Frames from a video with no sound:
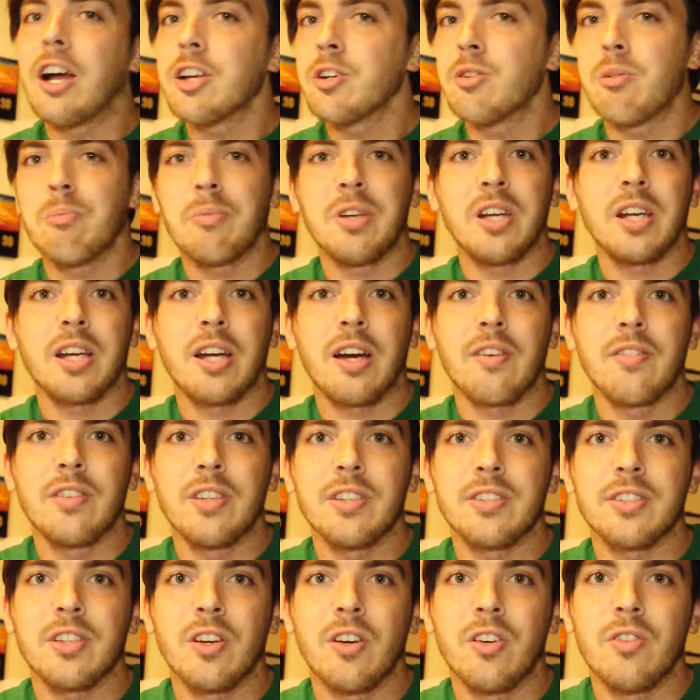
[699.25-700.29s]
how you want me to
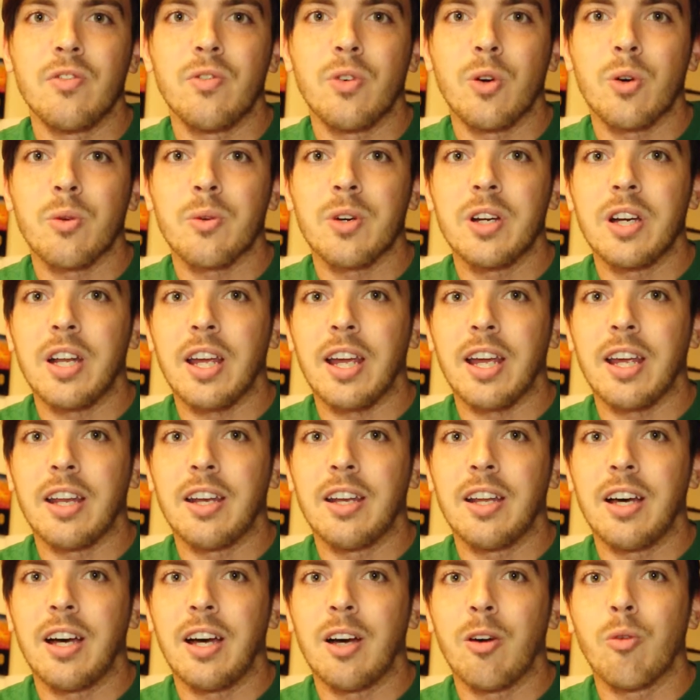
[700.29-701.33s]
cover this going forward,
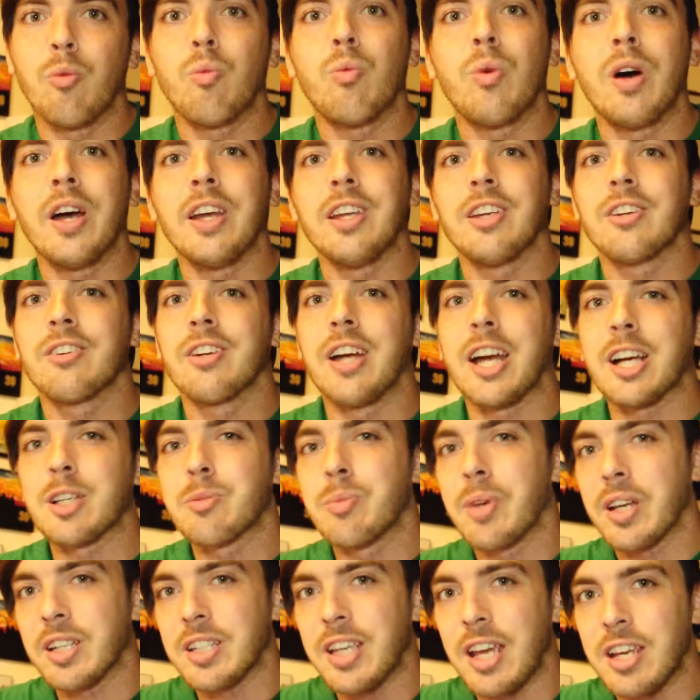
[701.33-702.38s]
and what your
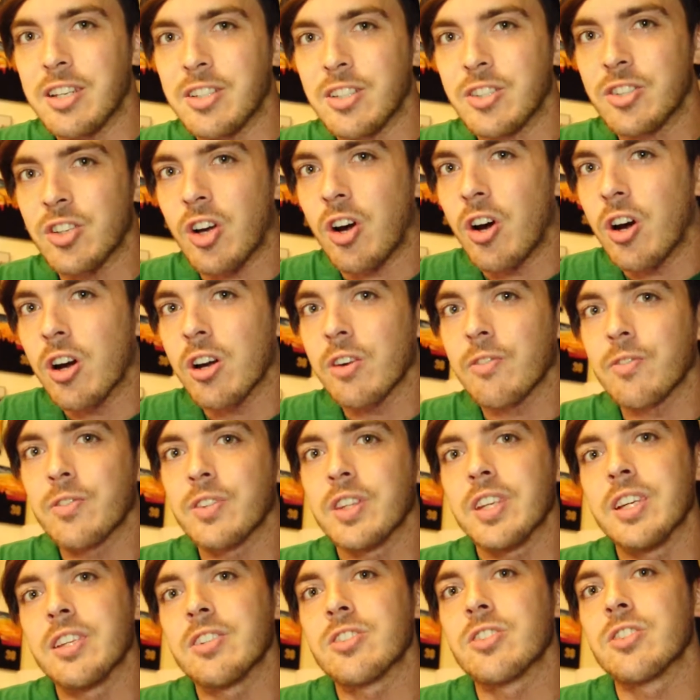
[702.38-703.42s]
expectations
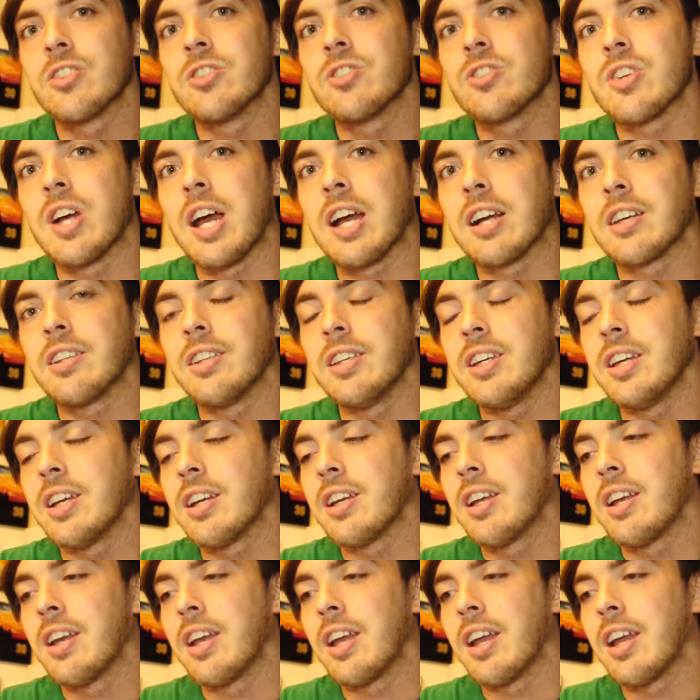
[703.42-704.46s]
are for the Eastern Track
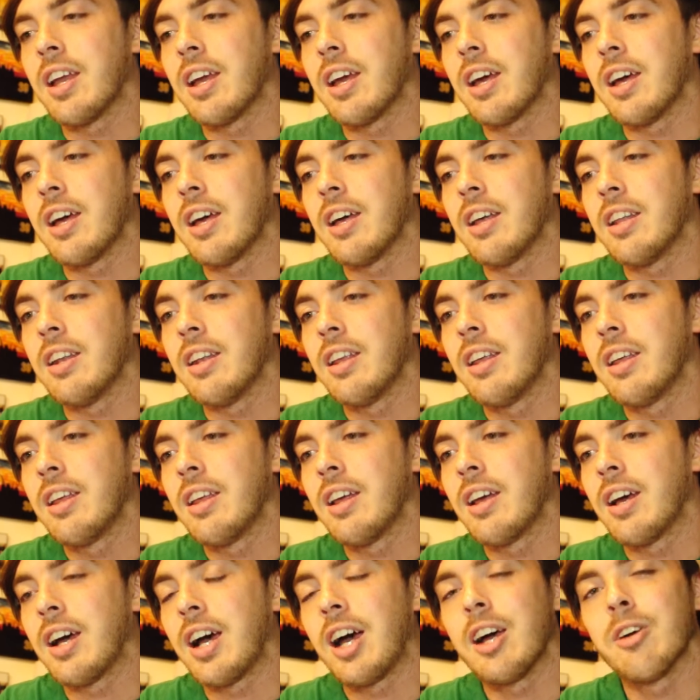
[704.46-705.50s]
League. And
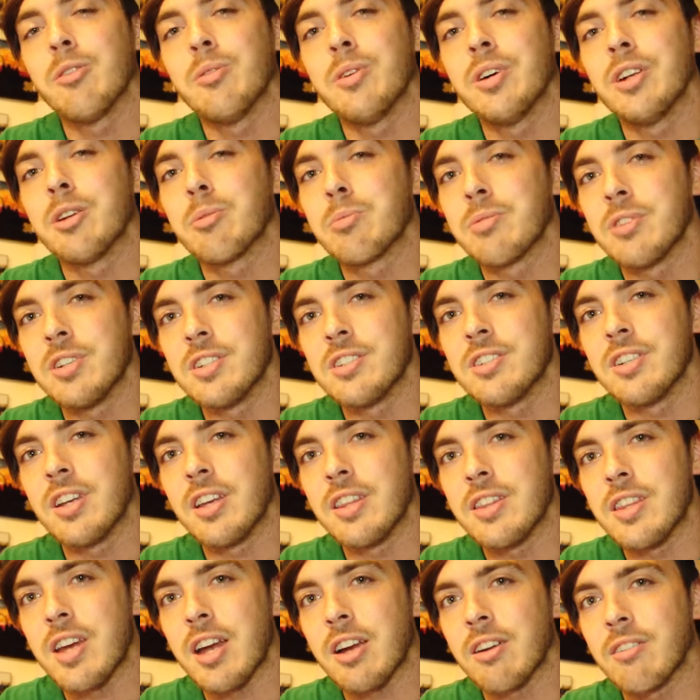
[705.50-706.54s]
I would
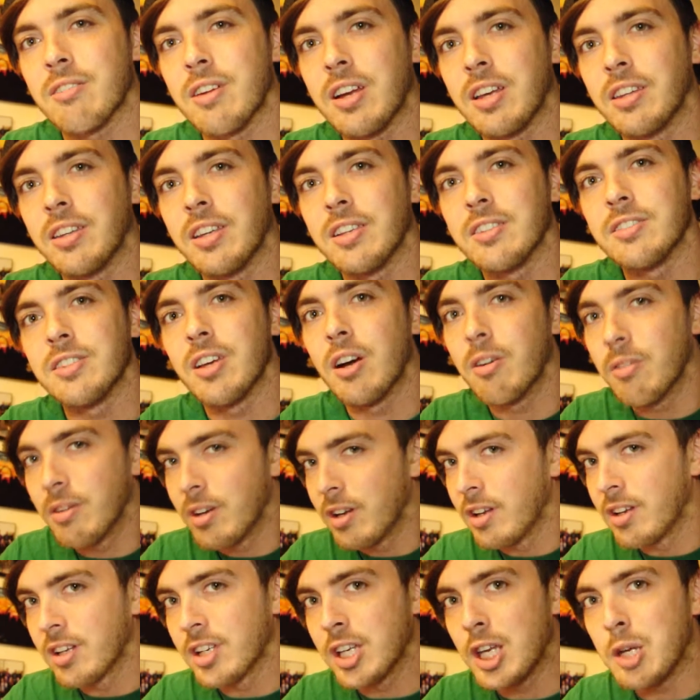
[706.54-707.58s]
appreciate that greatly.
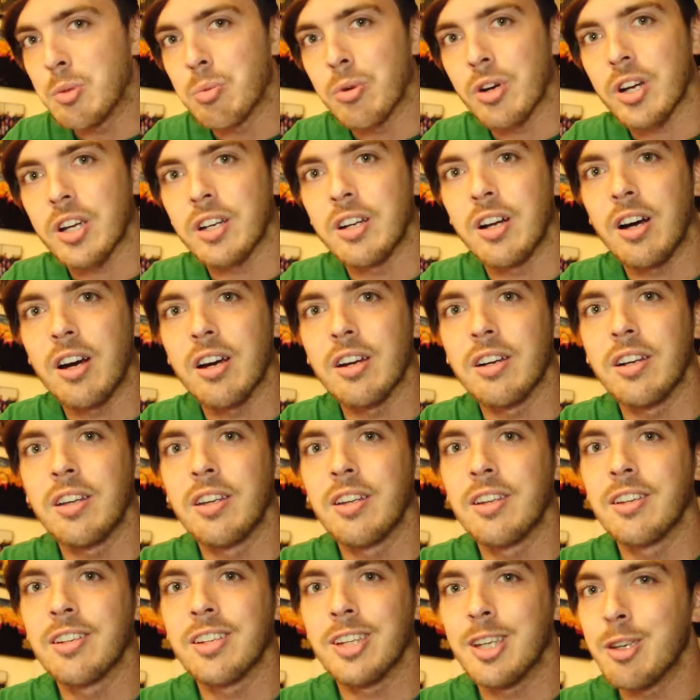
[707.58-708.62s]
So keep working
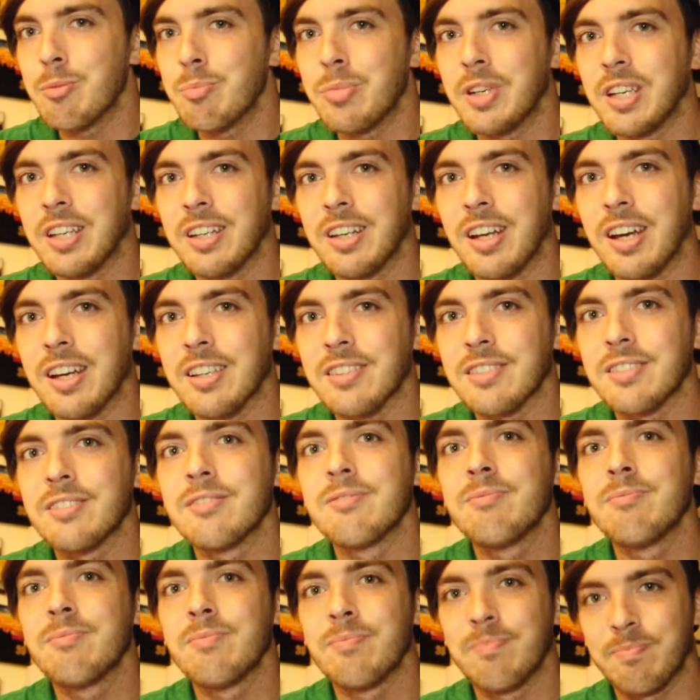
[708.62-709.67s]
hard. Keep being
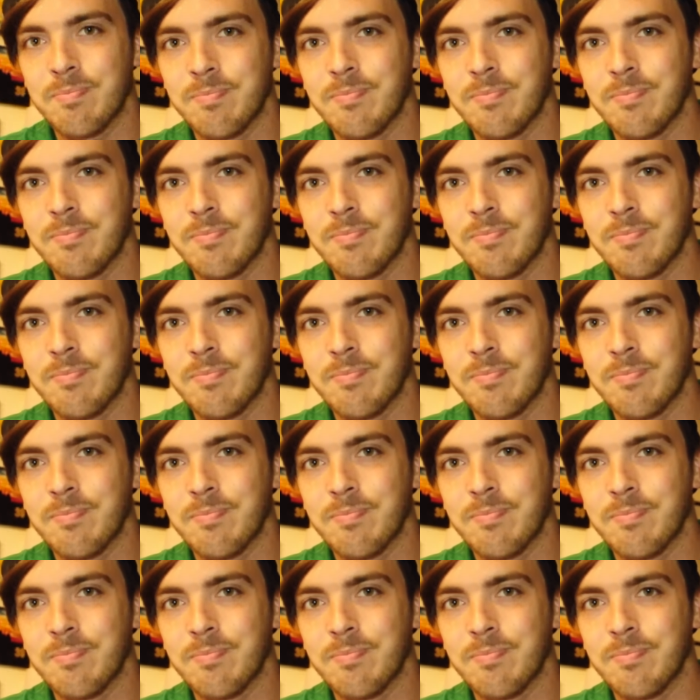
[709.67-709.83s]
nice.